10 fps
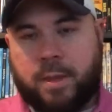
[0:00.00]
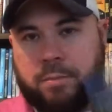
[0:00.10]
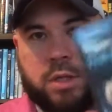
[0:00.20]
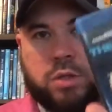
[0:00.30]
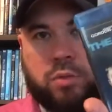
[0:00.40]

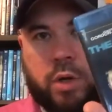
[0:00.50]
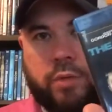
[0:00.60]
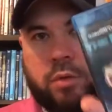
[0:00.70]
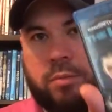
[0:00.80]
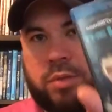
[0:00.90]
This was one of
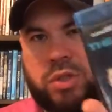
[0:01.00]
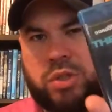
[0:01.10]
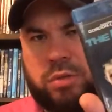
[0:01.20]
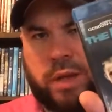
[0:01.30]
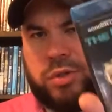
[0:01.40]
them,
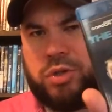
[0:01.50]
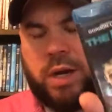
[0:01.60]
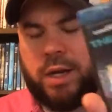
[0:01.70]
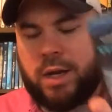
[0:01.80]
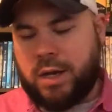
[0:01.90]
like
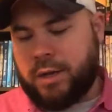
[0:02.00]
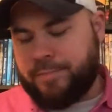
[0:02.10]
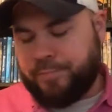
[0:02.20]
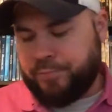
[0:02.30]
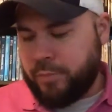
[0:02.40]
$2.99. And
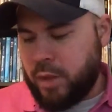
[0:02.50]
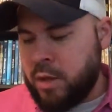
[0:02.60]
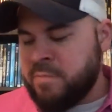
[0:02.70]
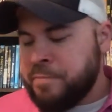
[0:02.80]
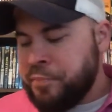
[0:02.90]

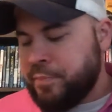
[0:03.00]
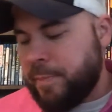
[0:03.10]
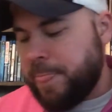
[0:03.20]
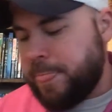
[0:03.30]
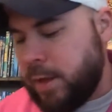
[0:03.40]

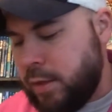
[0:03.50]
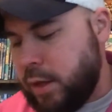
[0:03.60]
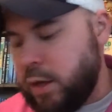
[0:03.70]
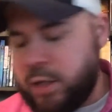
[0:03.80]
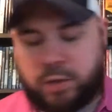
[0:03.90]
then
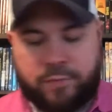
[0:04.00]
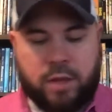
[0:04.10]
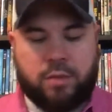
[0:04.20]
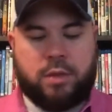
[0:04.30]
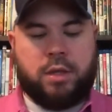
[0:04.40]
I also
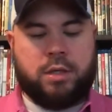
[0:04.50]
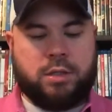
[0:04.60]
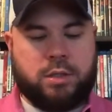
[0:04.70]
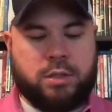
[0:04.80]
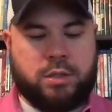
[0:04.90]
found
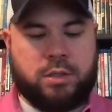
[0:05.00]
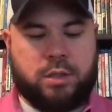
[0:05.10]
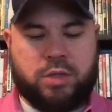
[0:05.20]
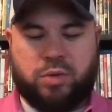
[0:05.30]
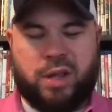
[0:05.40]
this.
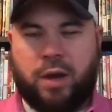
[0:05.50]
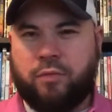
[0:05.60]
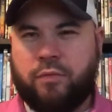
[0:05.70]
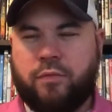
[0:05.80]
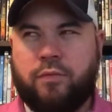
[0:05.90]
This was like
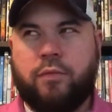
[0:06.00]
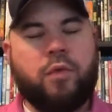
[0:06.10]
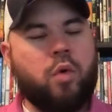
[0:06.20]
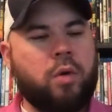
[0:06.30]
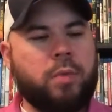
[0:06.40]

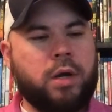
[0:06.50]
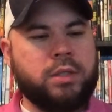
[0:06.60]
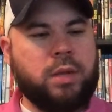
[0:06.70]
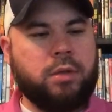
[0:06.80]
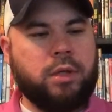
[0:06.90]
$4,
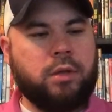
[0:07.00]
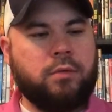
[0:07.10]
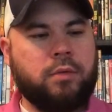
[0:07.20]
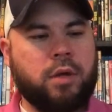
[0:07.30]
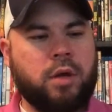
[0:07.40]
I
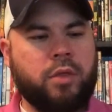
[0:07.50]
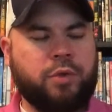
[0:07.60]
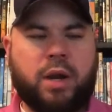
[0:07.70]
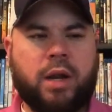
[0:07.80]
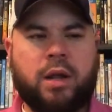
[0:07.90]
believe,
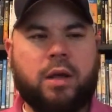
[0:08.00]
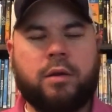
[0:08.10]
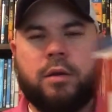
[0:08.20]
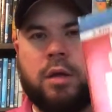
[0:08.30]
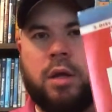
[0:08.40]
$3.99, and
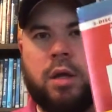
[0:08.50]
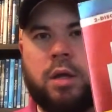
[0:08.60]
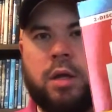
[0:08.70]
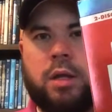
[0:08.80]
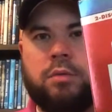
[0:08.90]

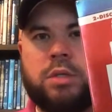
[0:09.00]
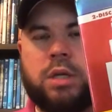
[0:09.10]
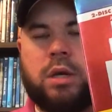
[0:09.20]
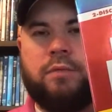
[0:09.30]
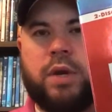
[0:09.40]
it was
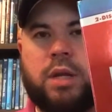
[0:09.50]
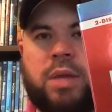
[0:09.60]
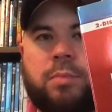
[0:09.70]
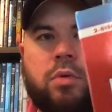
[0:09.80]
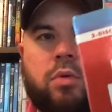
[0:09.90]
Funny
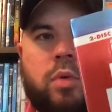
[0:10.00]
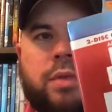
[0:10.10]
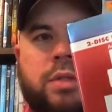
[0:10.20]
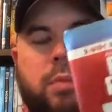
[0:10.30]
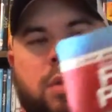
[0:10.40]
People with the
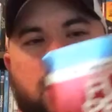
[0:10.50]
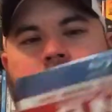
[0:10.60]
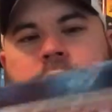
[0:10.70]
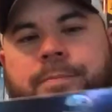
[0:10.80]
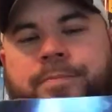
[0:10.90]

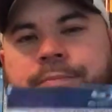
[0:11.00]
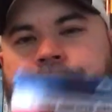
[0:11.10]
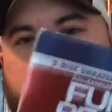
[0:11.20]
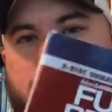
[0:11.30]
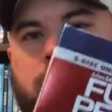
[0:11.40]
slipcover.
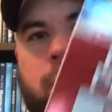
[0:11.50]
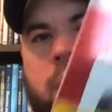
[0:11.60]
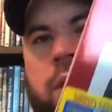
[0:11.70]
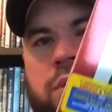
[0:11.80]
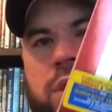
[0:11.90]
So, and I
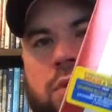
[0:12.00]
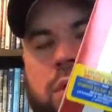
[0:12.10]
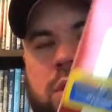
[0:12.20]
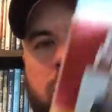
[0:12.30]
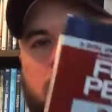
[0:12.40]
don't see it with the
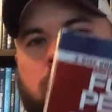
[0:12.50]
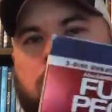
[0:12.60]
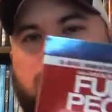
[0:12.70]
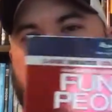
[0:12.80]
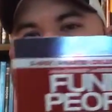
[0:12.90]
slipcover a
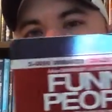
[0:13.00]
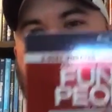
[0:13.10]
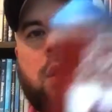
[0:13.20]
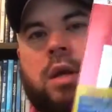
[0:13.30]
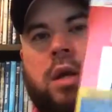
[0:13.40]
lot, so,
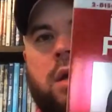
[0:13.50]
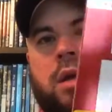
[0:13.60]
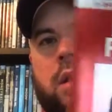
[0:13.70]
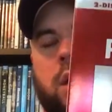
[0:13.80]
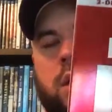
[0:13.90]

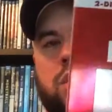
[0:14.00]
and it's